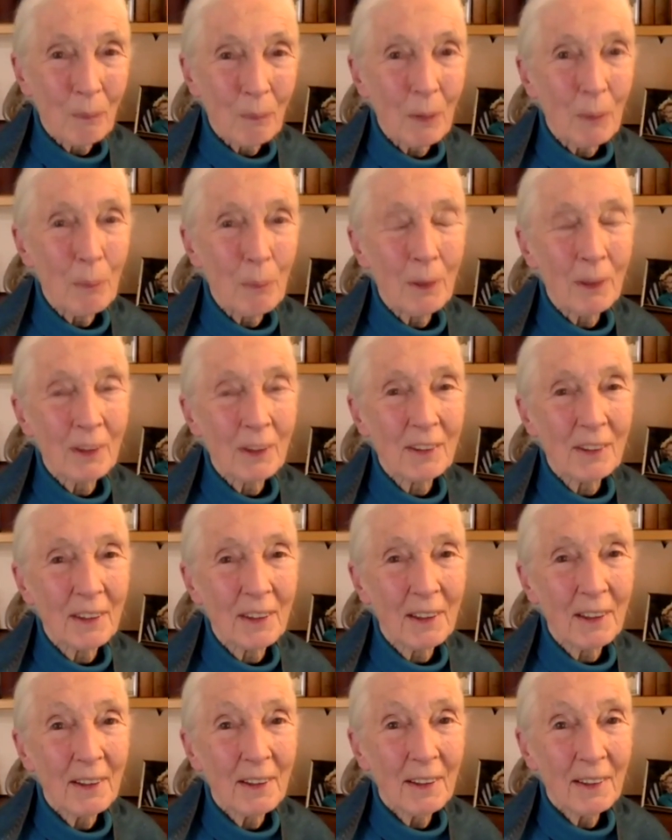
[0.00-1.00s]
But,
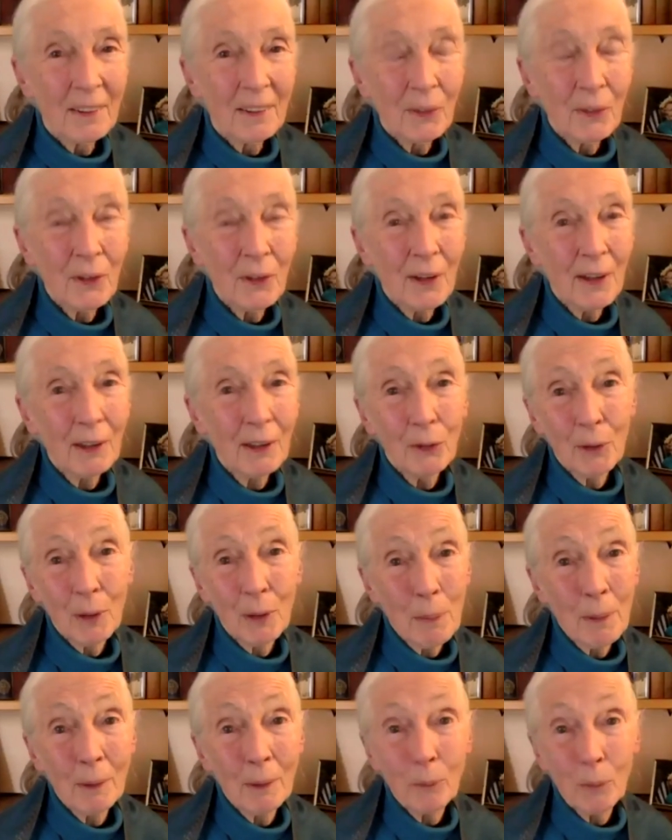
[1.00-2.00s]
I grew
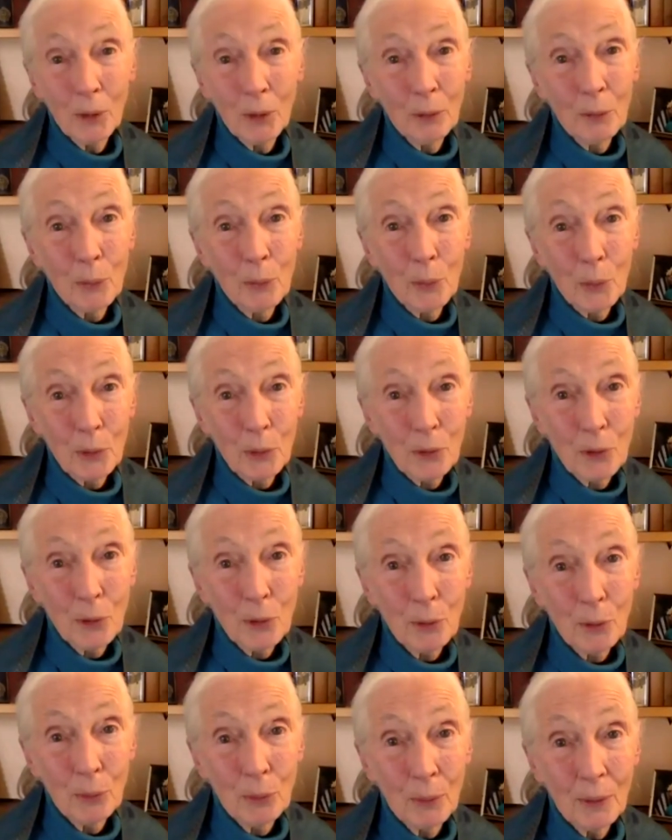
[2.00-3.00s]
up in World War
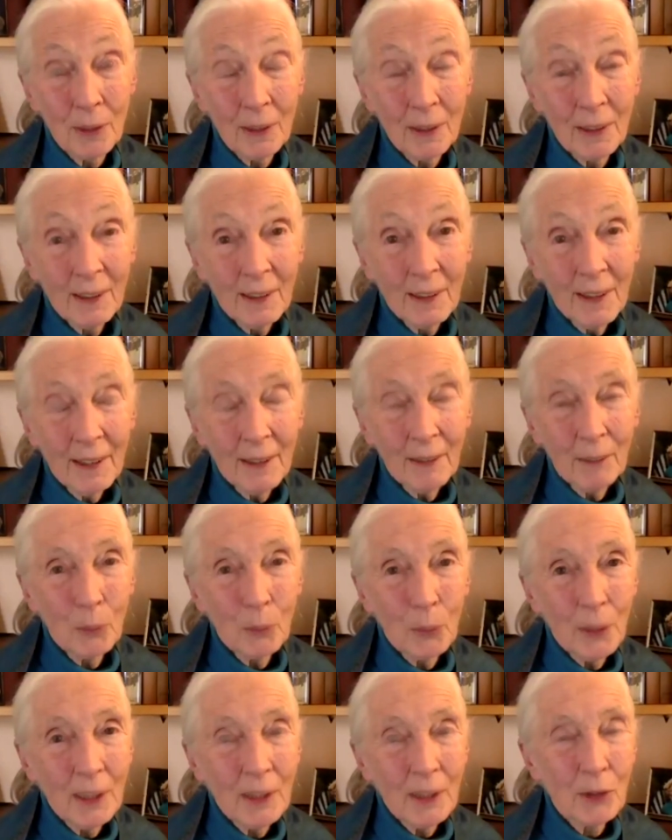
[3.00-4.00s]
II, and
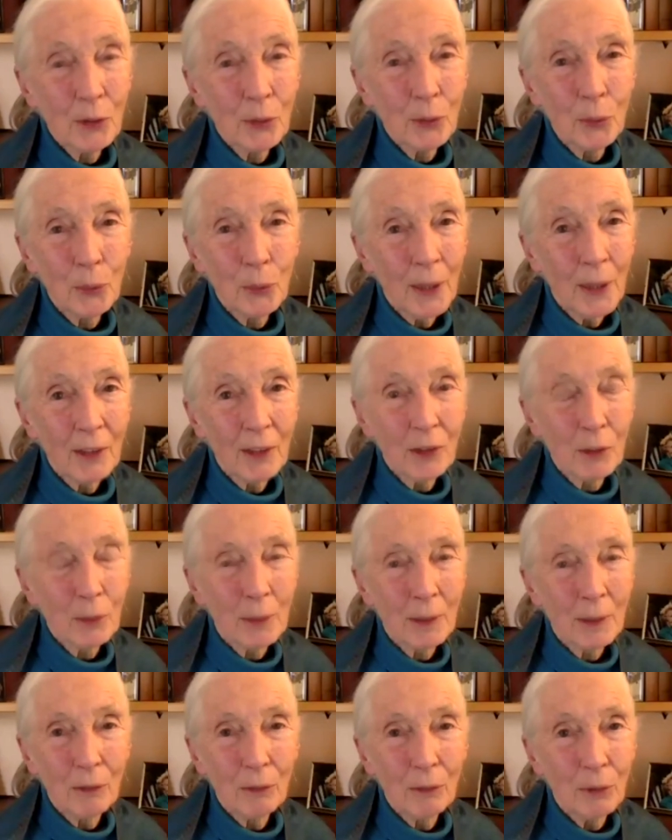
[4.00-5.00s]
we too had to
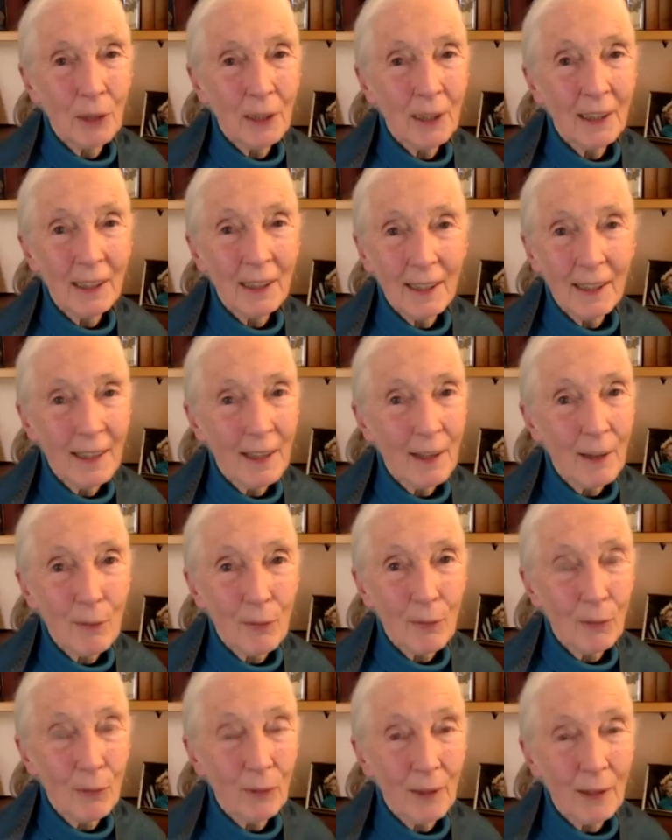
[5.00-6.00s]
be really
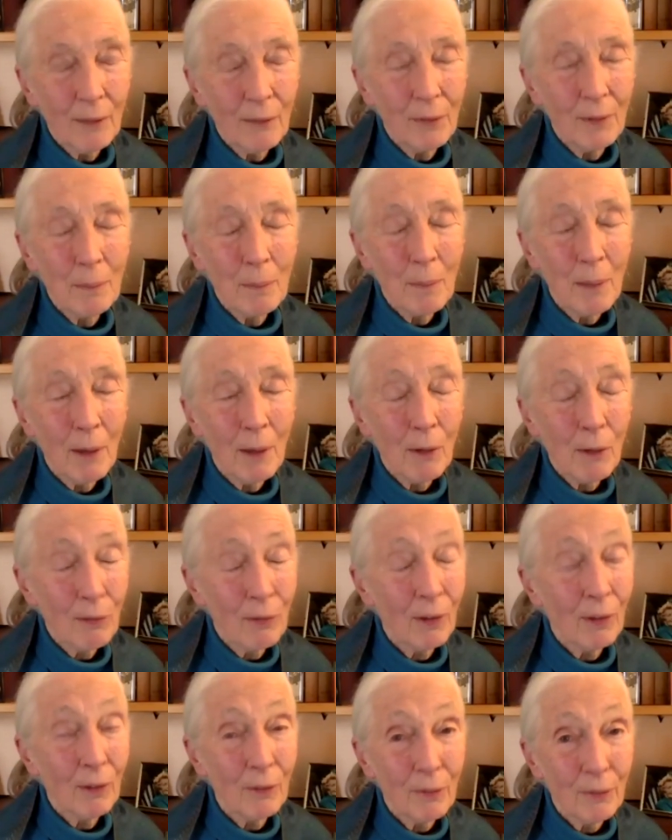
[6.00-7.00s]
careful. Every
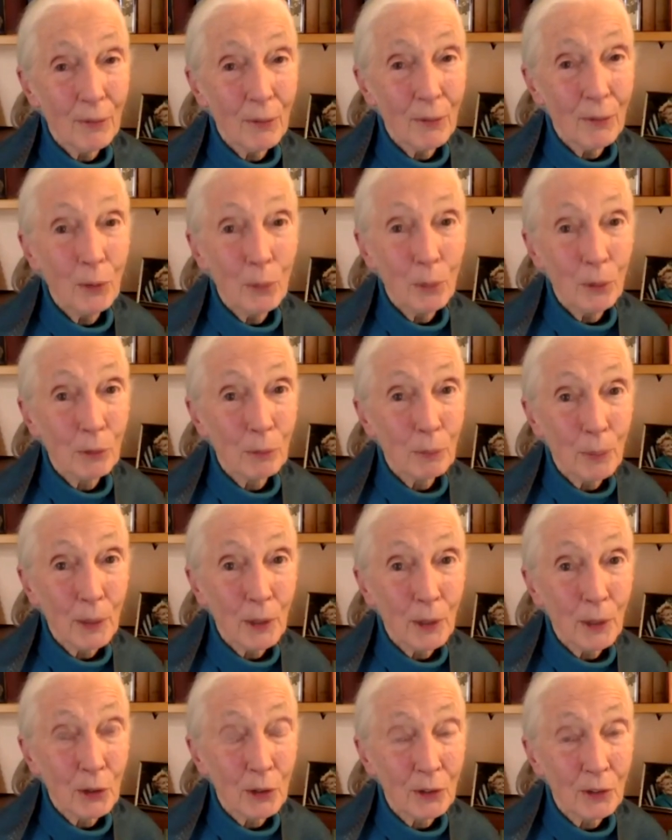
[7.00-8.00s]
mouthful of food was
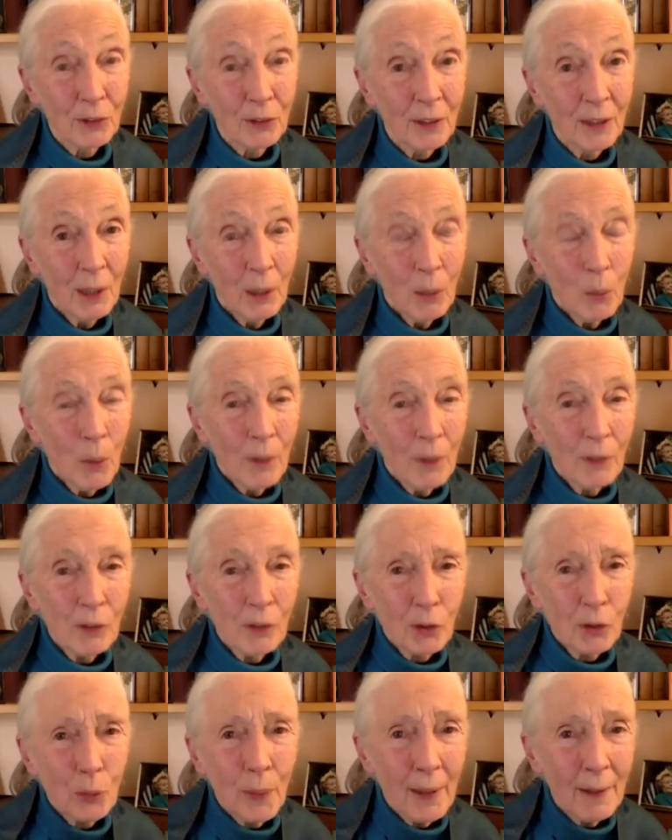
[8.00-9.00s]
precious. 1
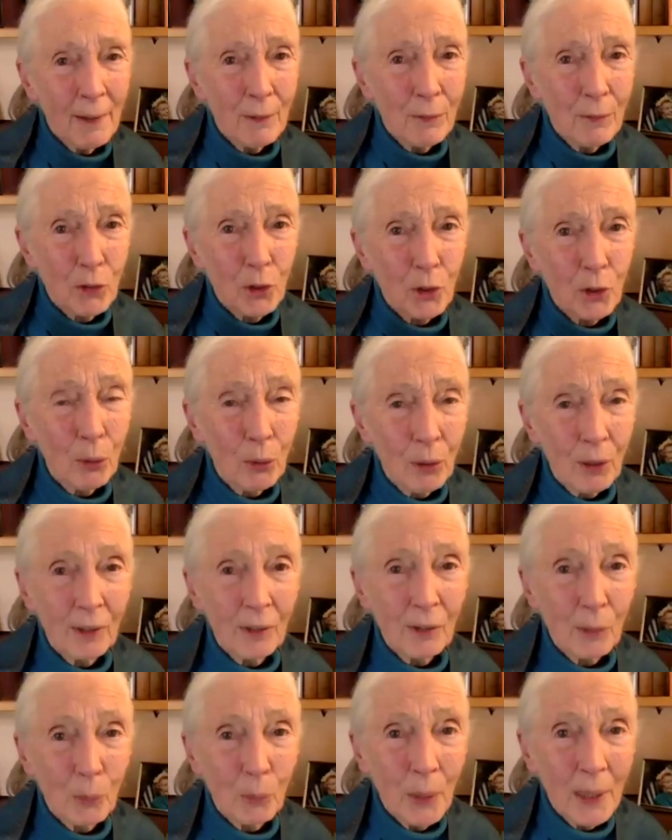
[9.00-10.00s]
square of chocolate
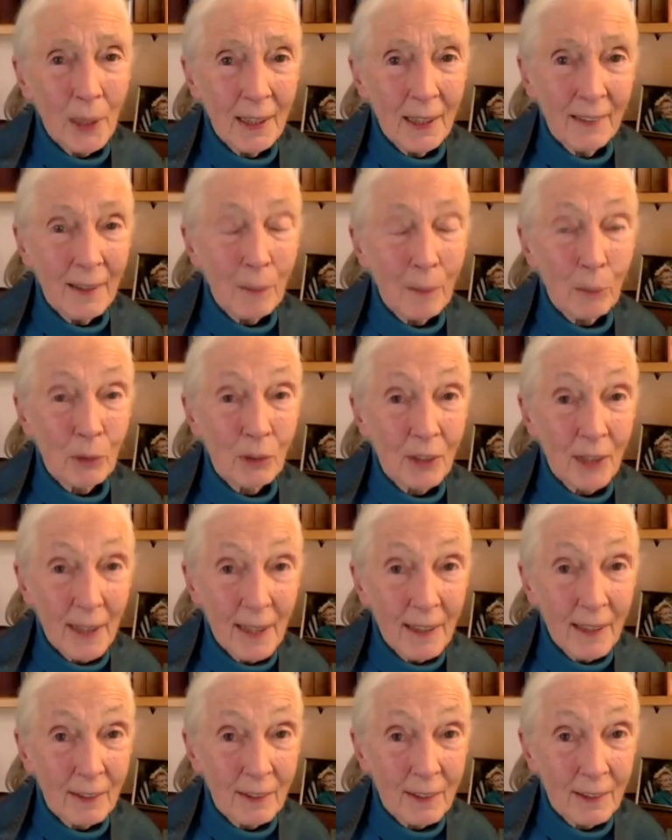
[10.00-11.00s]
a week, that was
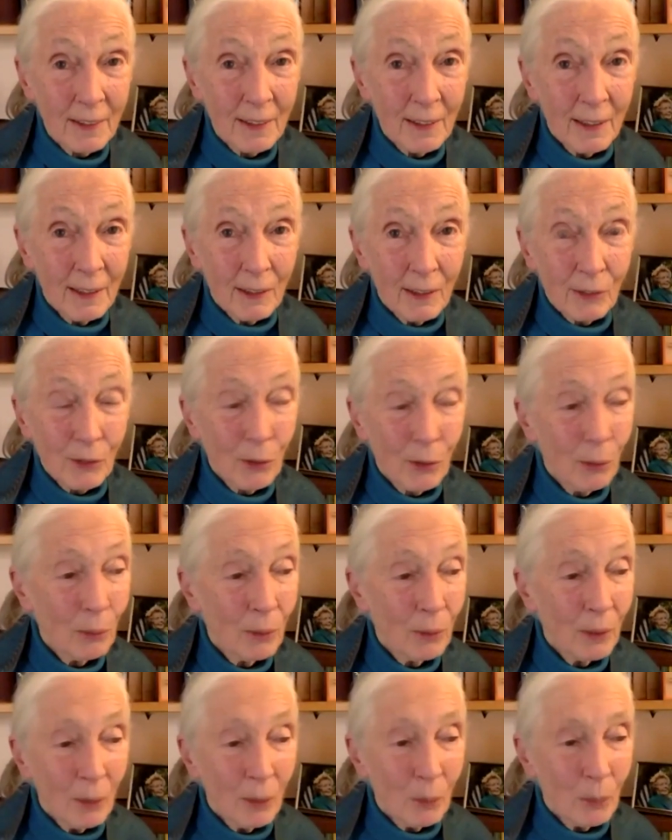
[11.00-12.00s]
it. So
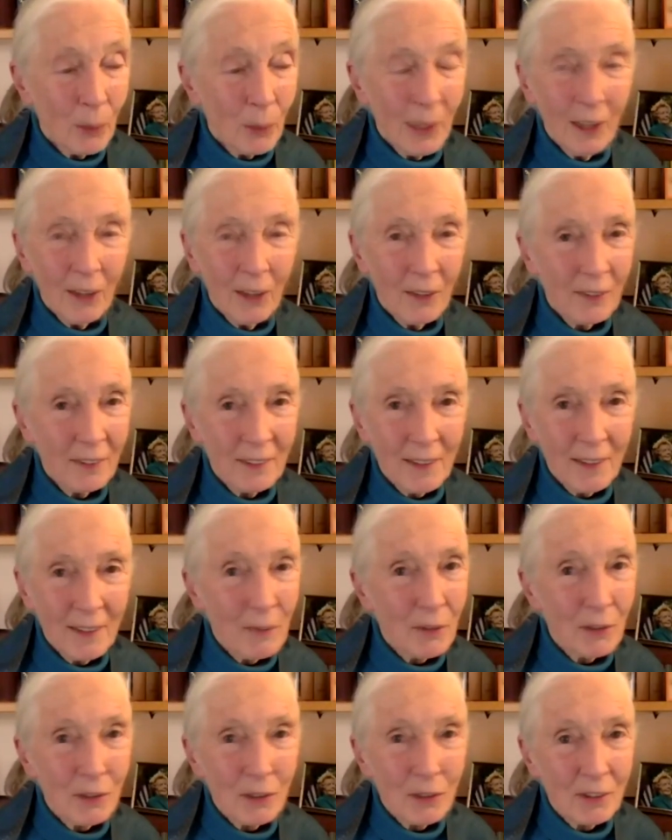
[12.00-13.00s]
we learned never
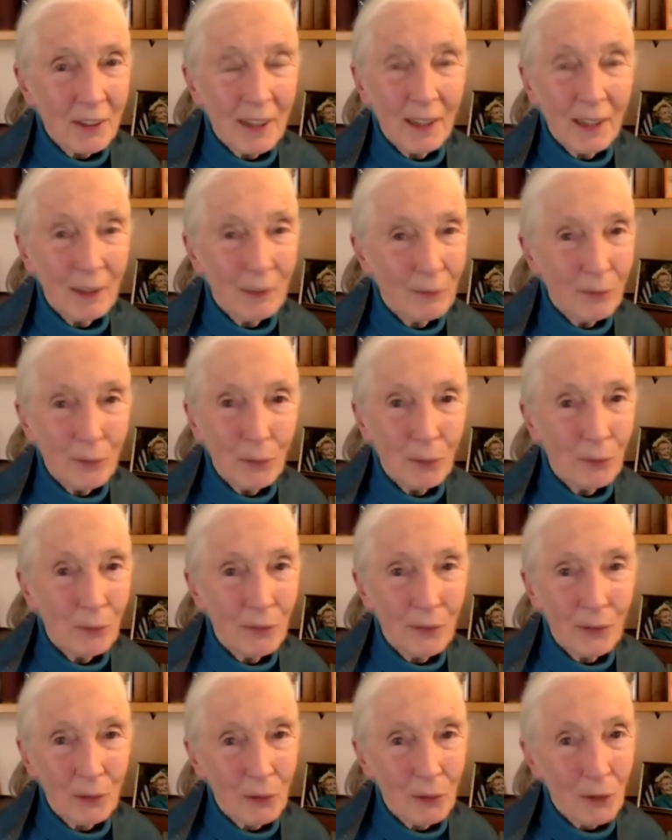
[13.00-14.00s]
to take food for
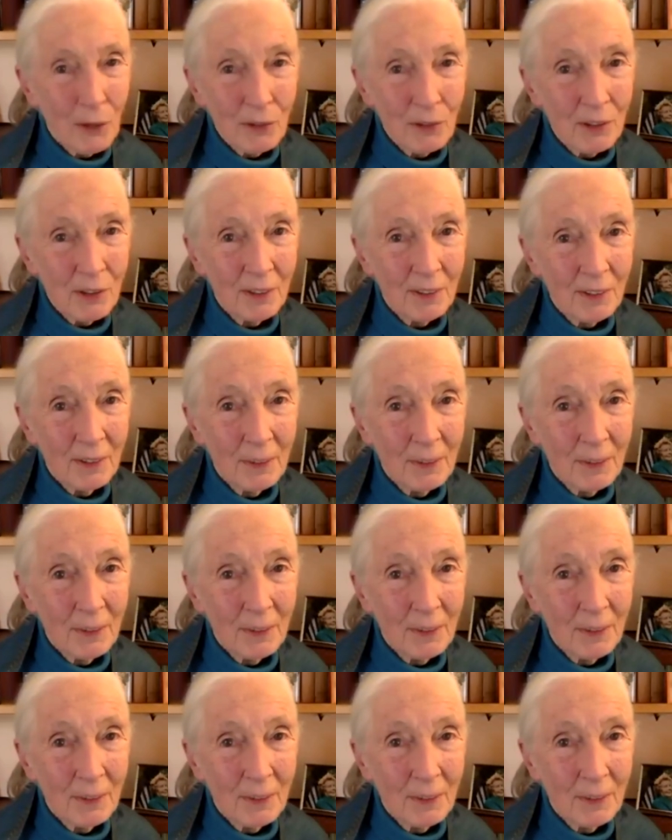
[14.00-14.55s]
granted.